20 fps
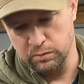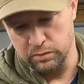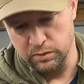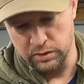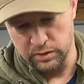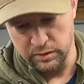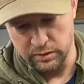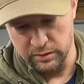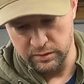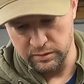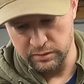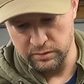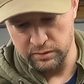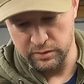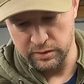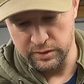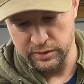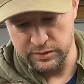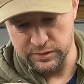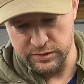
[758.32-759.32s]
where
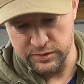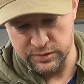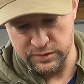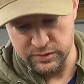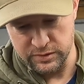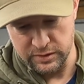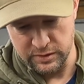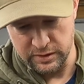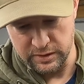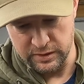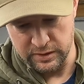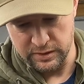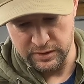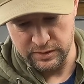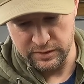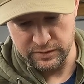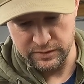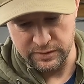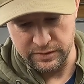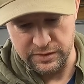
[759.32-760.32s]
it
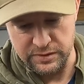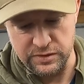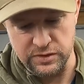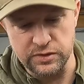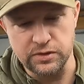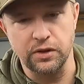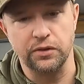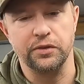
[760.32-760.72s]
says this is